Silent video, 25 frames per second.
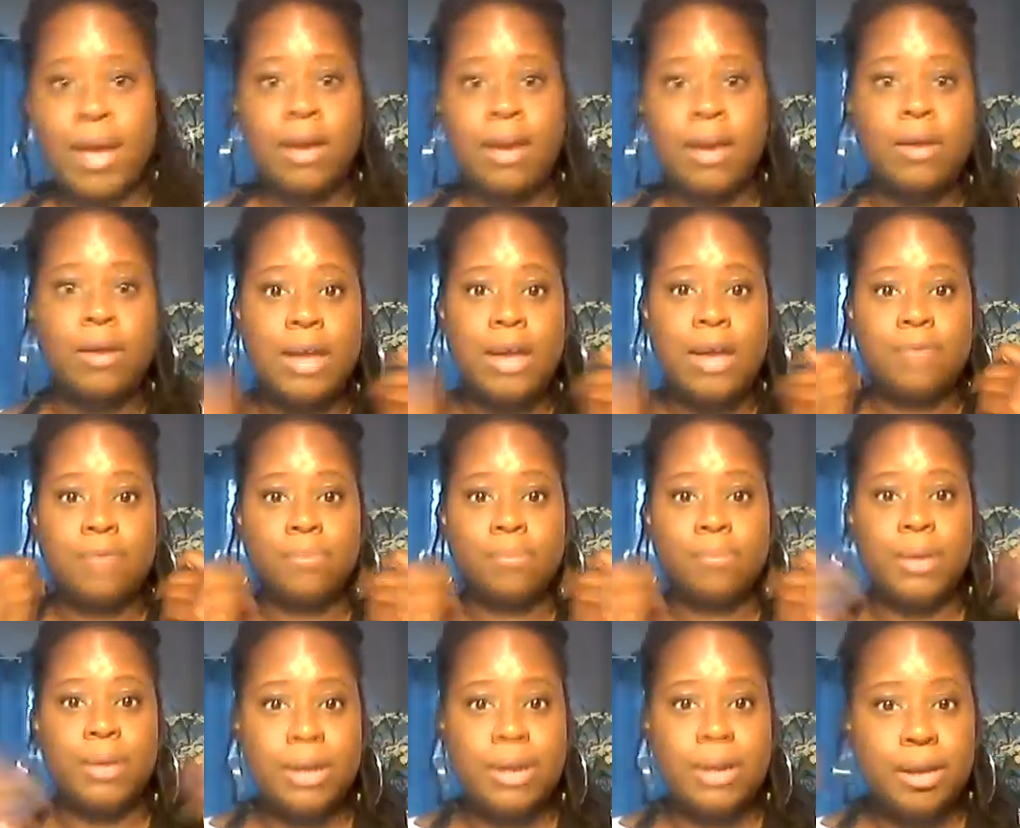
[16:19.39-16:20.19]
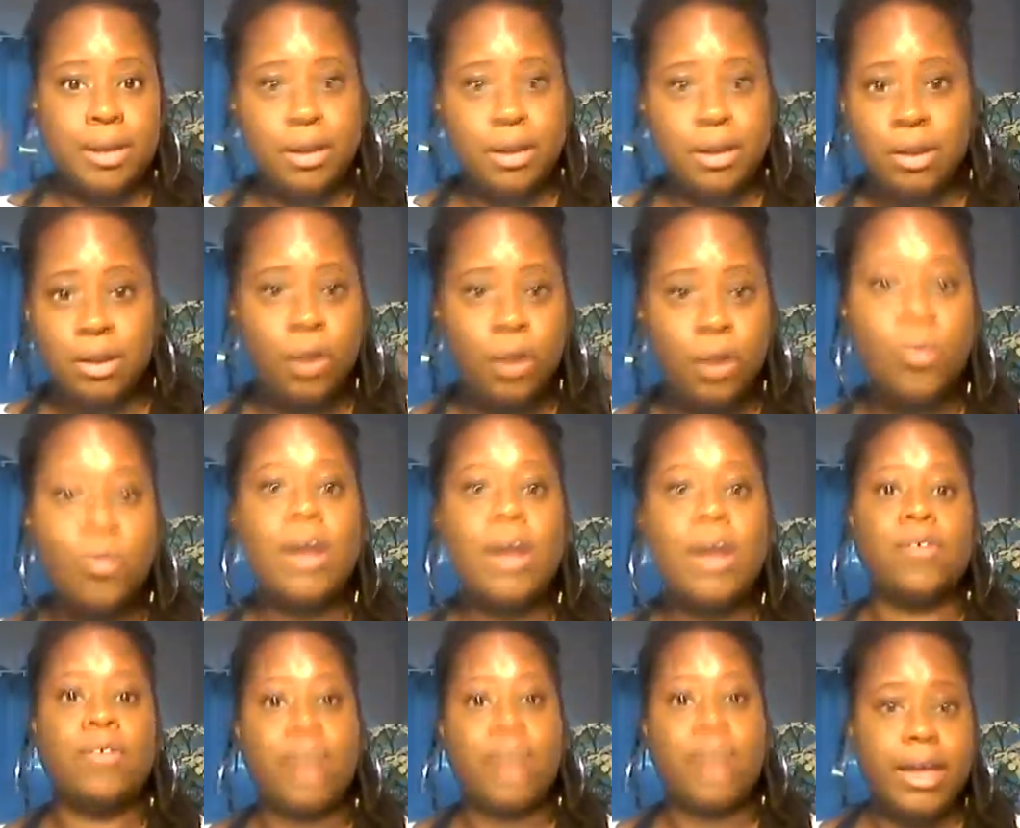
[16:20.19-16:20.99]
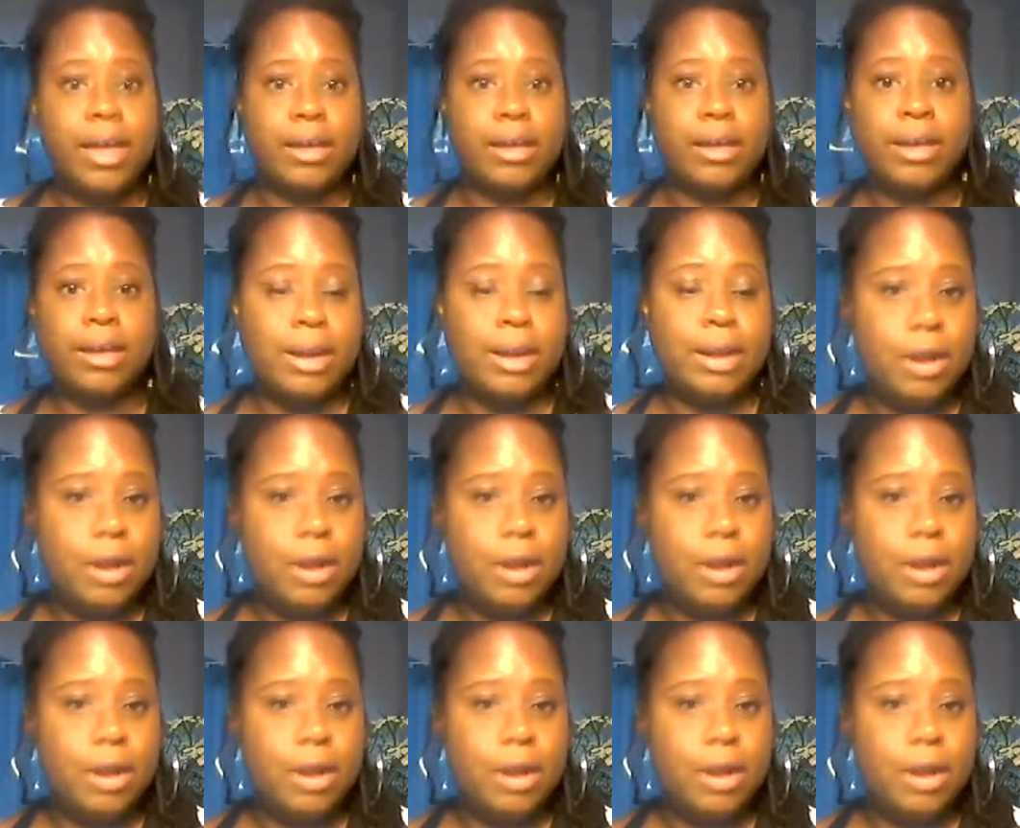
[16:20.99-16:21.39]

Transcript: I don't have pretty, whatever elegant